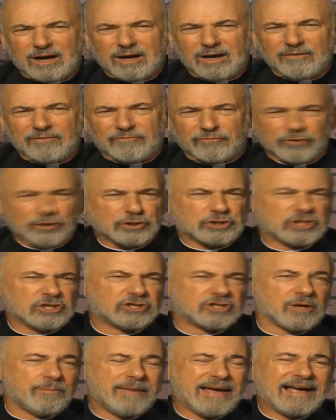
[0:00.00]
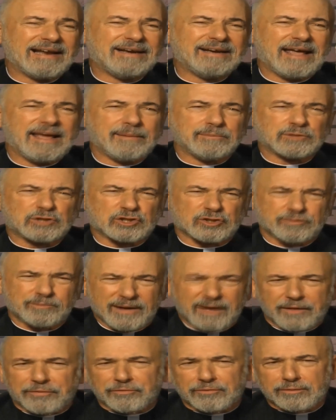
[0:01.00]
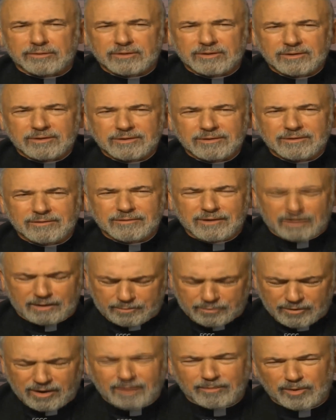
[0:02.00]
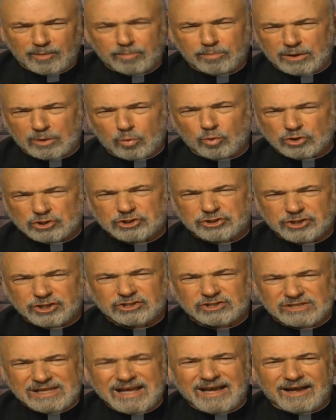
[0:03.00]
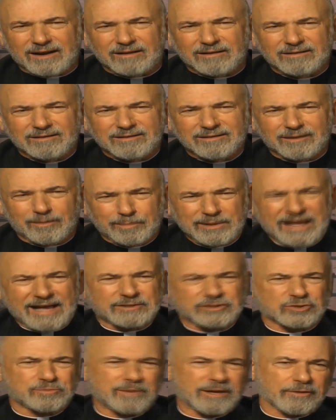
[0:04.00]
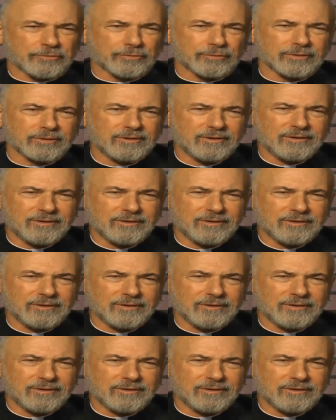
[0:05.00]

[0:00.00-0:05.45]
For instance, a man named Smith. He probably was just that, a blacksmith.